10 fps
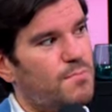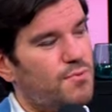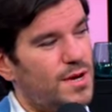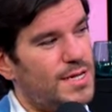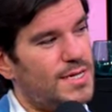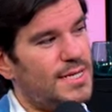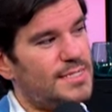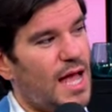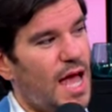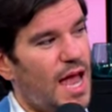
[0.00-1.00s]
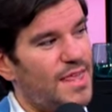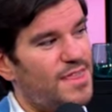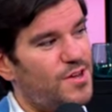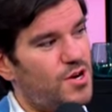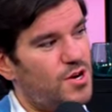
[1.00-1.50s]
Brynn does
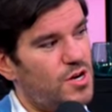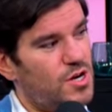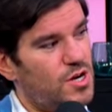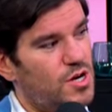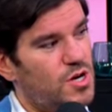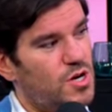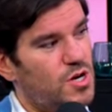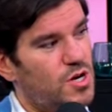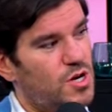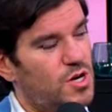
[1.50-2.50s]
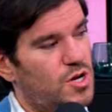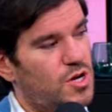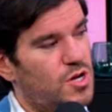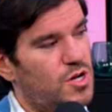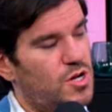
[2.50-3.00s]
either. Because it
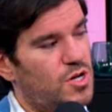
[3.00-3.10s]
seems